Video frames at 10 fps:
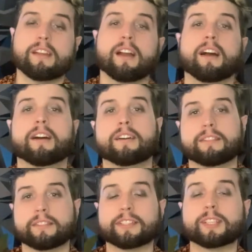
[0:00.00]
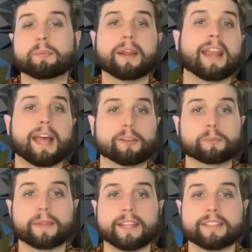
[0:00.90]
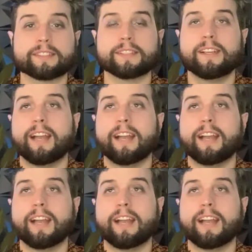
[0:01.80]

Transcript: the subreddit Houseplants.